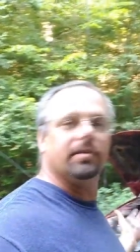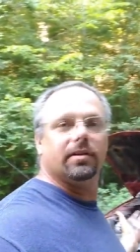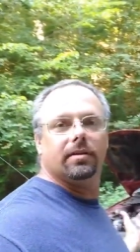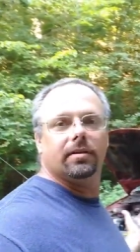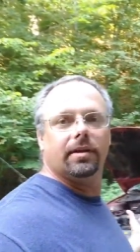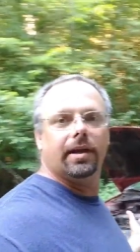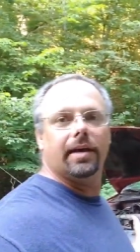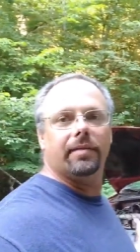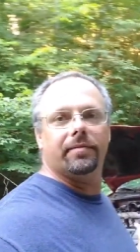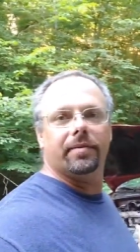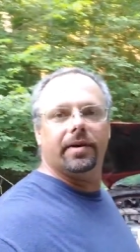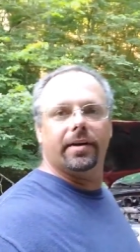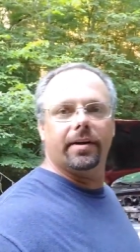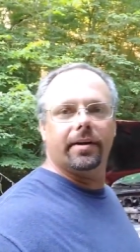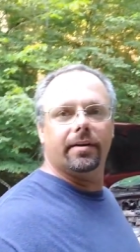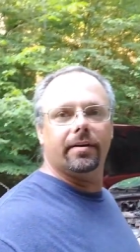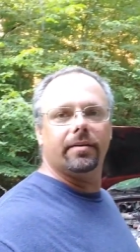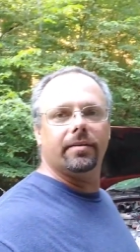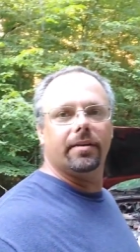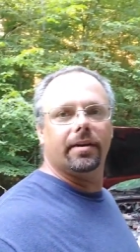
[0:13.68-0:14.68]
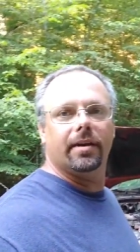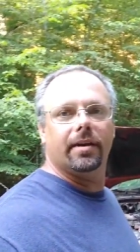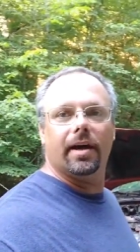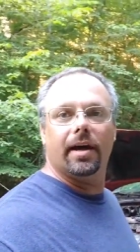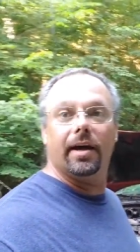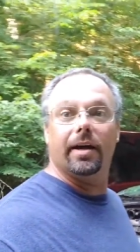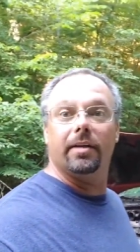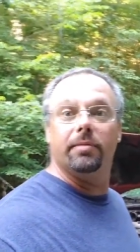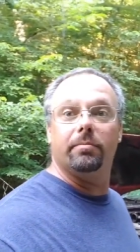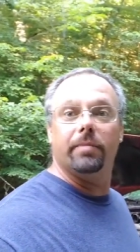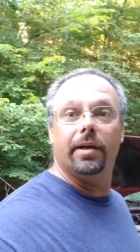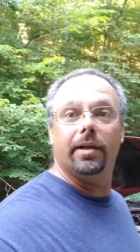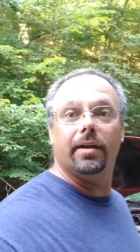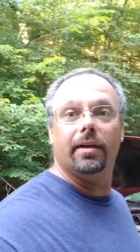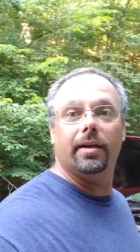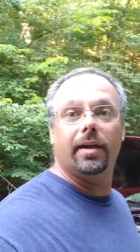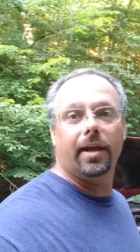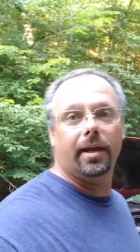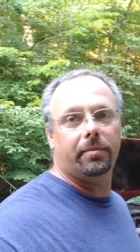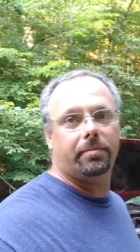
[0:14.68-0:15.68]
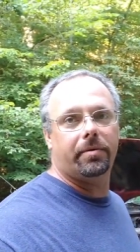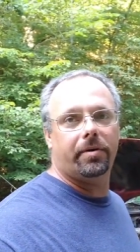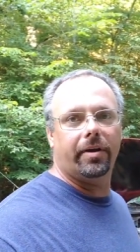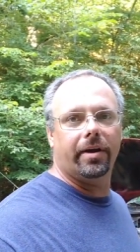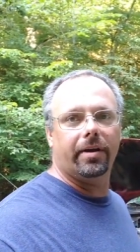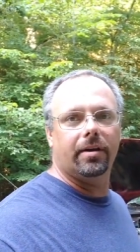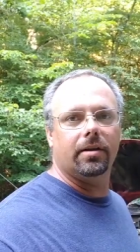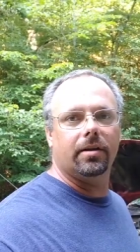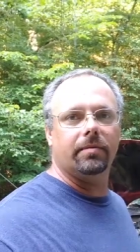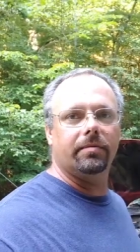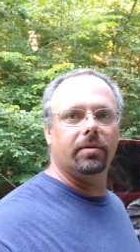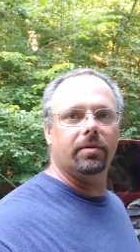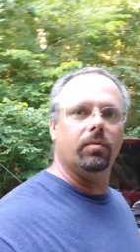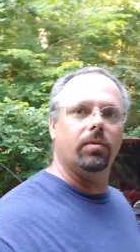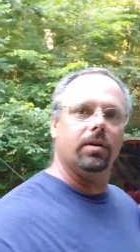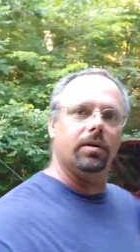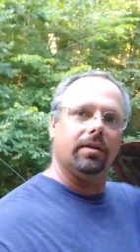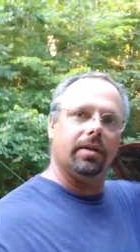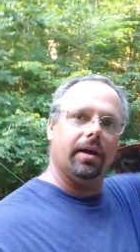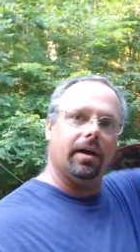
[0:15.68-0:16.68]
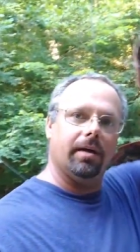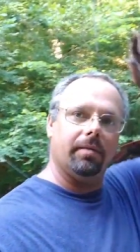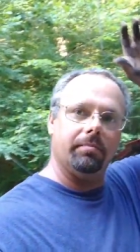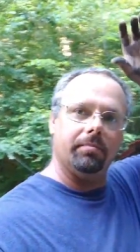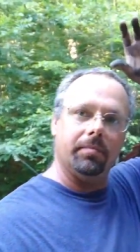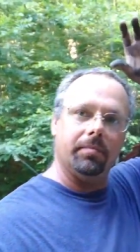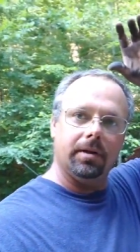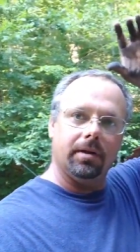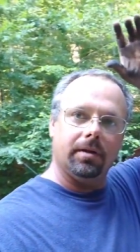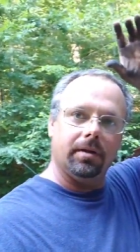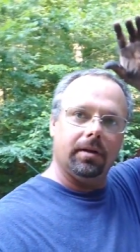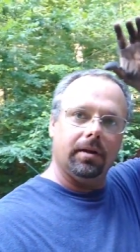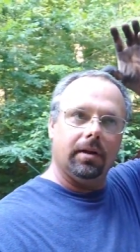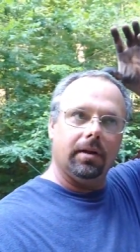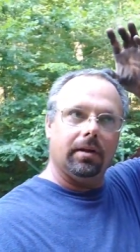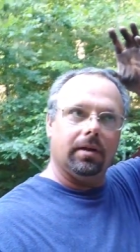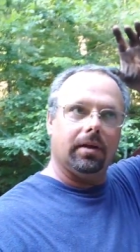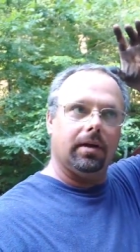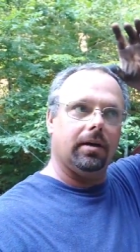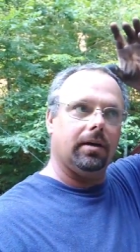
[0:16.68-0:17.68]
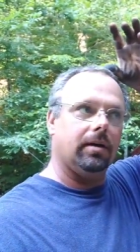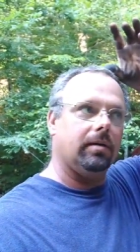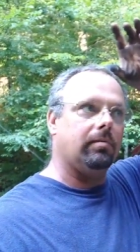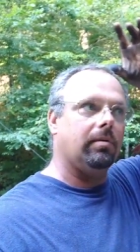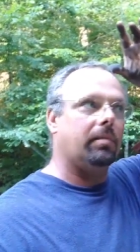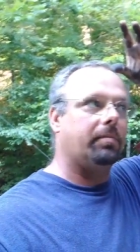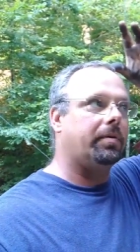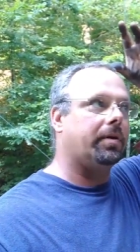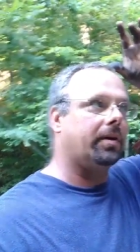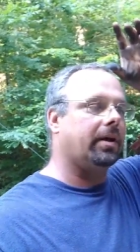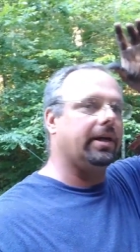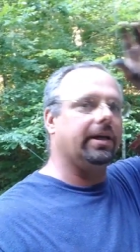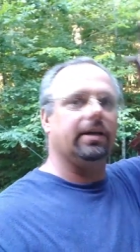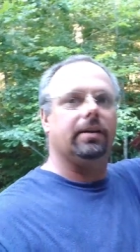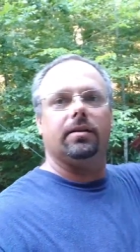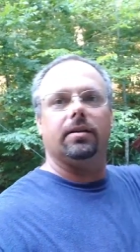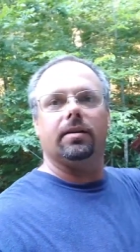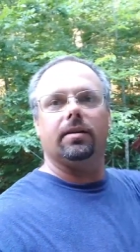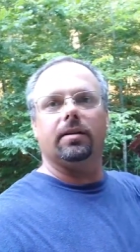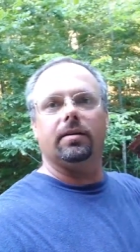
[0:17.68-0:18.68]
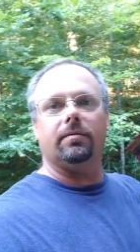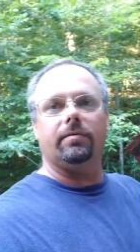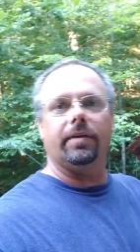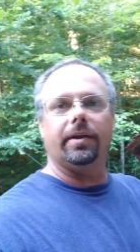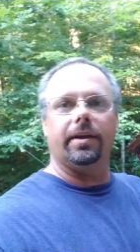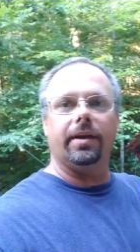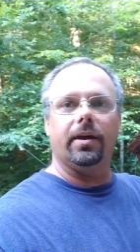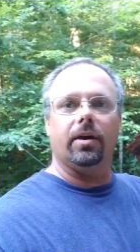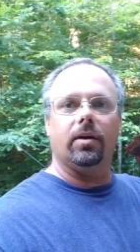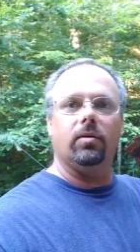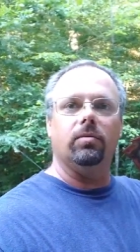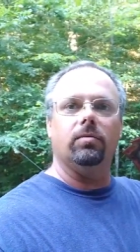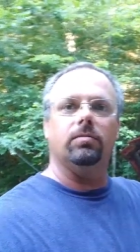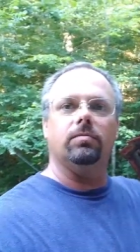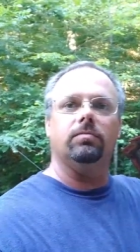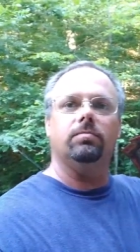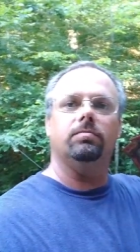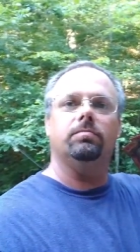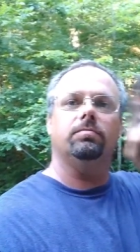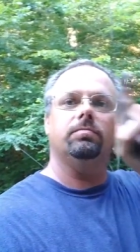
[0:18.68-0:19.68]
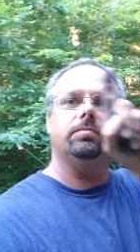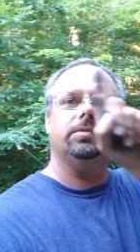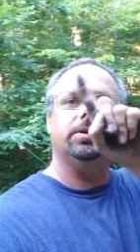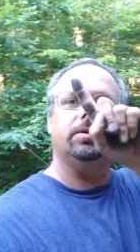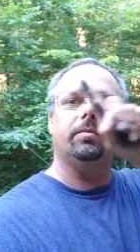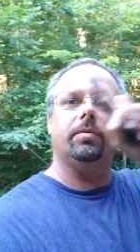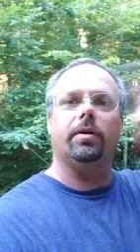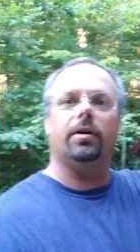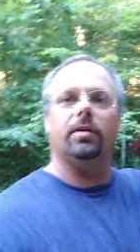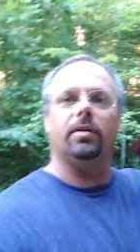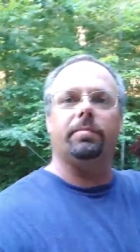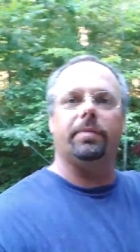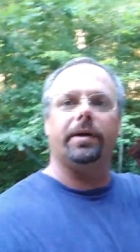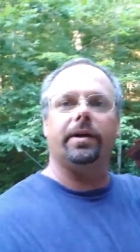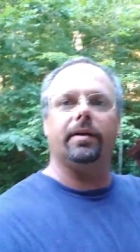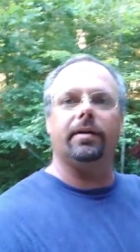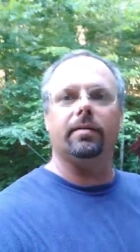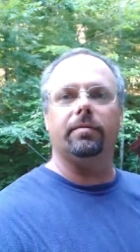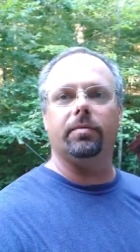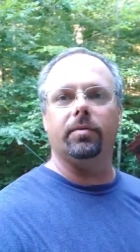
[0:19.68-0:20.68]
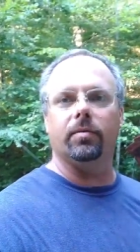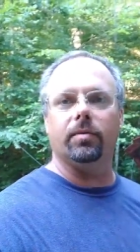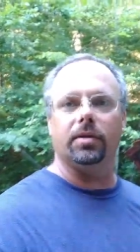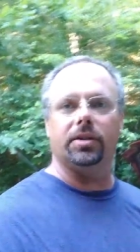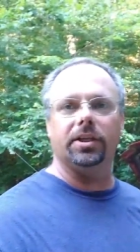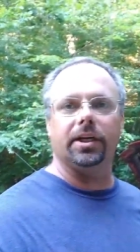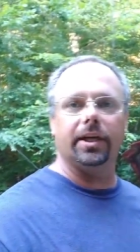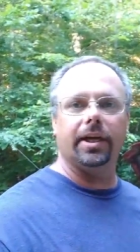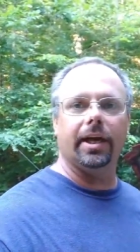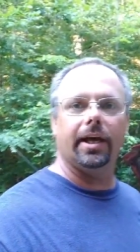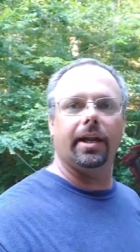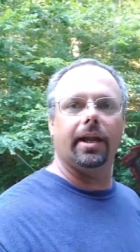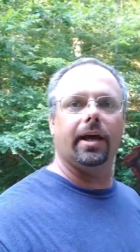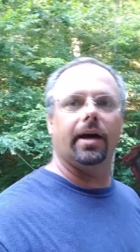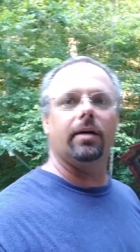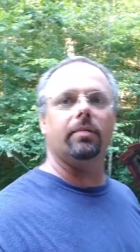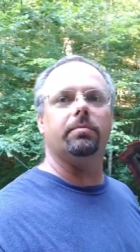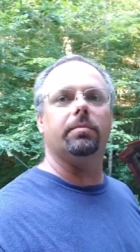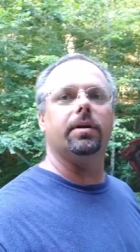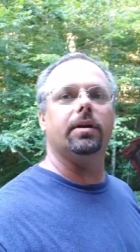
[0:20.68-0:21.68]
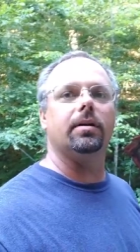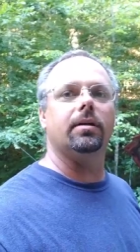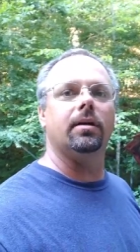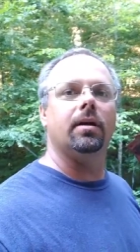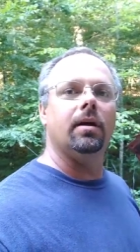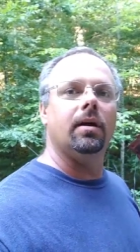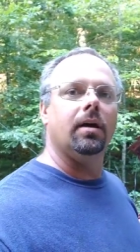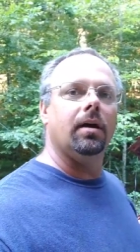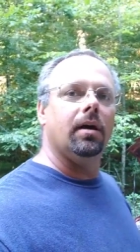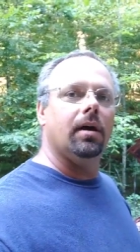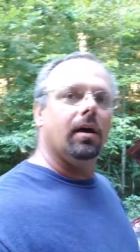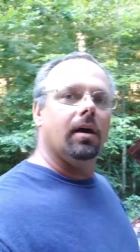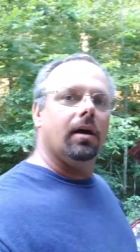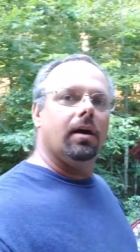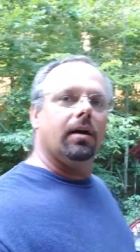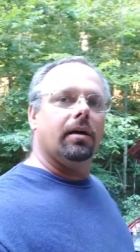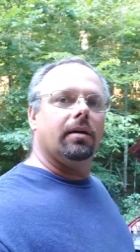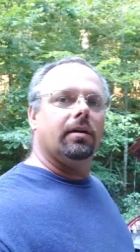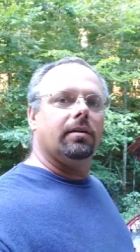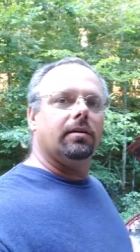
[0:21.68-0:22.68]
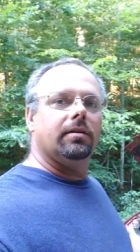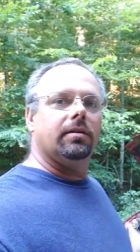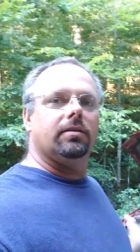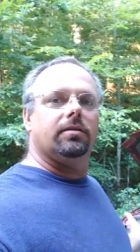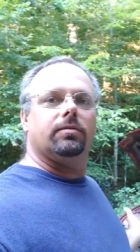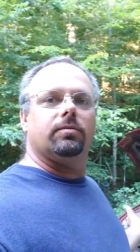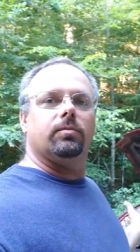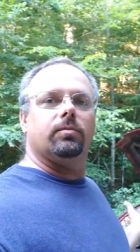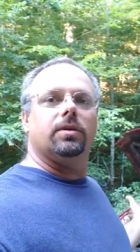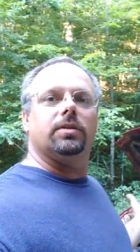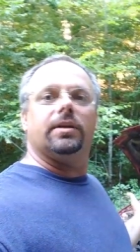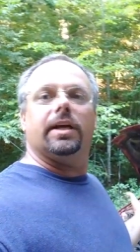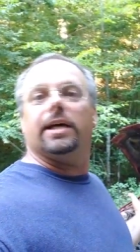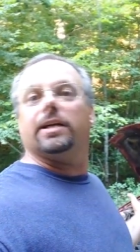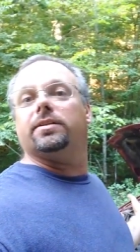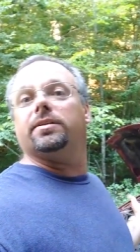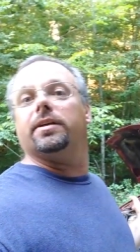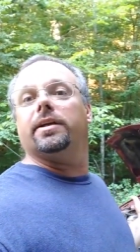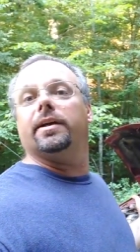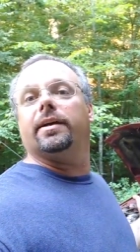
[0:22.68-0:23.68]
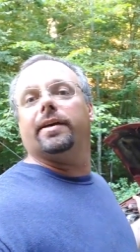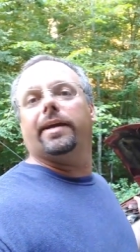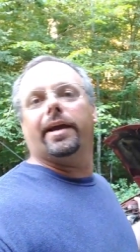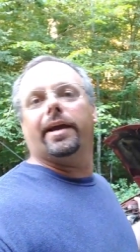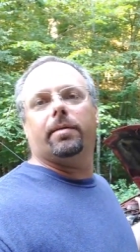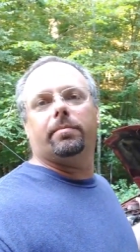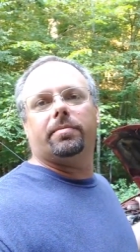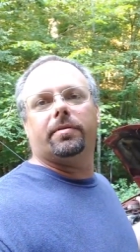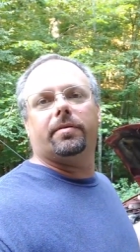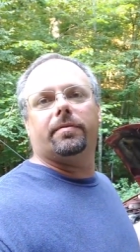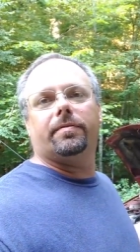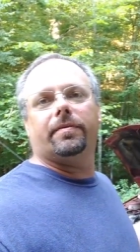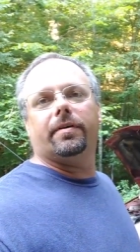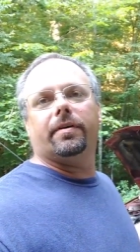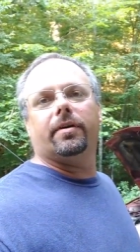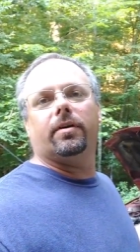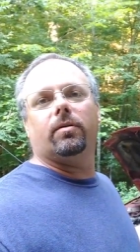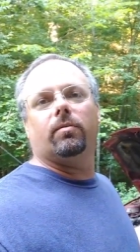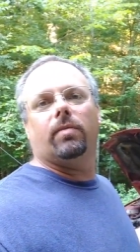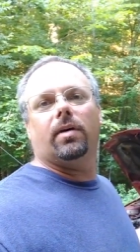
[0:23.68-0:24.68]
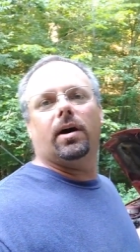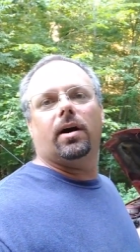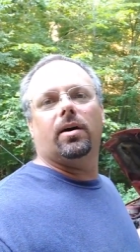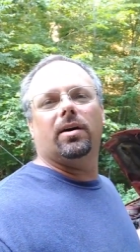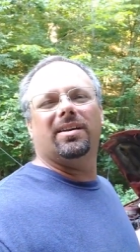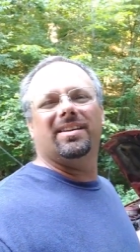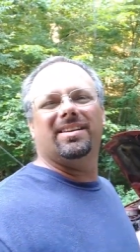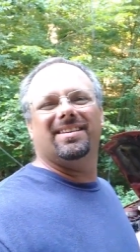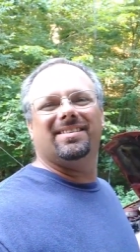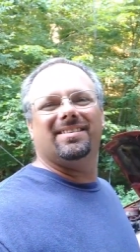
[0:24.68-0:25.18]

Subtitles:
Cavalier that I had made a camper out of at one time. I'll put a link to the video somewhere up here if you want to check that out. But this was actually a camper for a little while. It